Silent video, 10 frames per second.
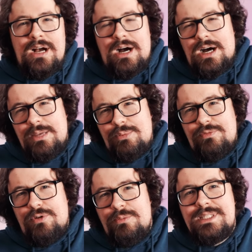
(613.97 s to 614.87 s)

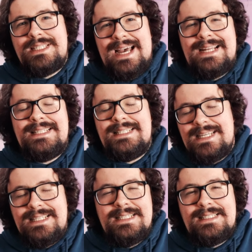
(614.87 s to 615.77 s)
high-performance and
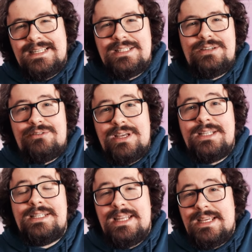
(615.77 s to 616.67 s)
data
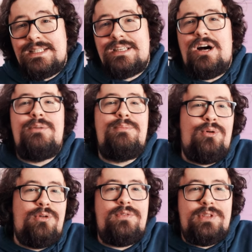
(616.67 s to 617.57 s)
center-grade NICs are
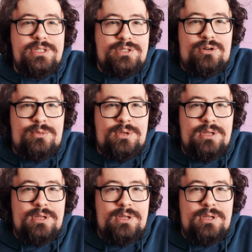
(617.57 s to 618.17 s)
born for this job.